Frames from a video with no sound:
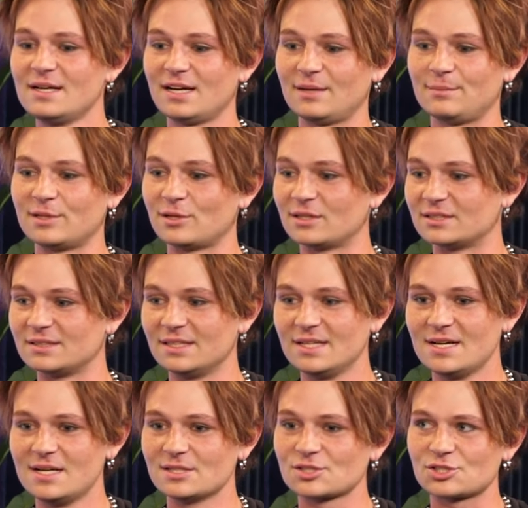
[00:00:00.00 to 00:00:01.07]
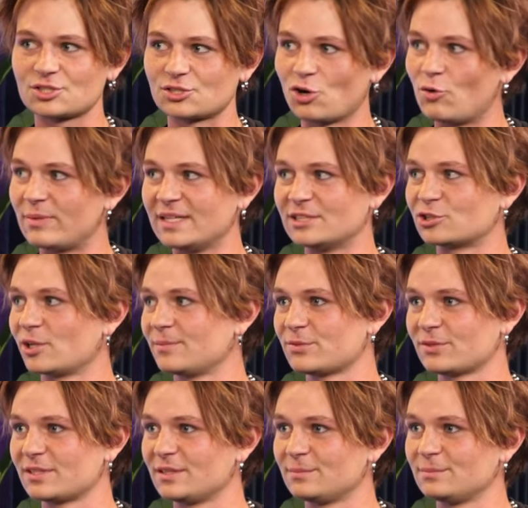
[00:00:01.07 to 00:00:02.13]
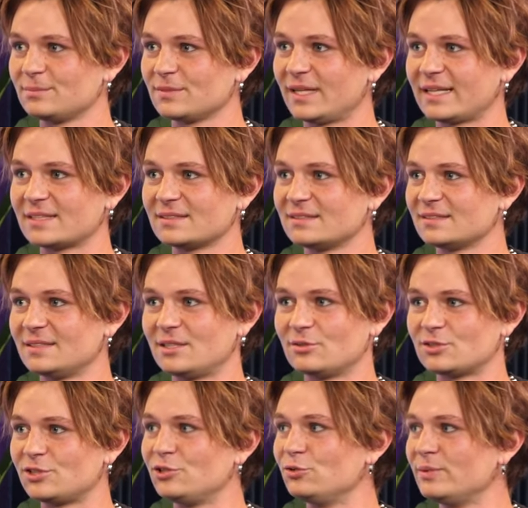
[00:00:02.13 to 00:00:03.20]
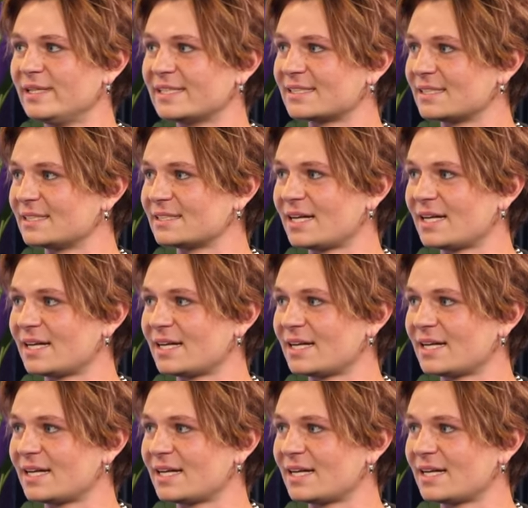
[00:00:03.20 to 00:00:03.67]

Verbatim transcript: I've been on so many trips with him, like you know 2 weeks at a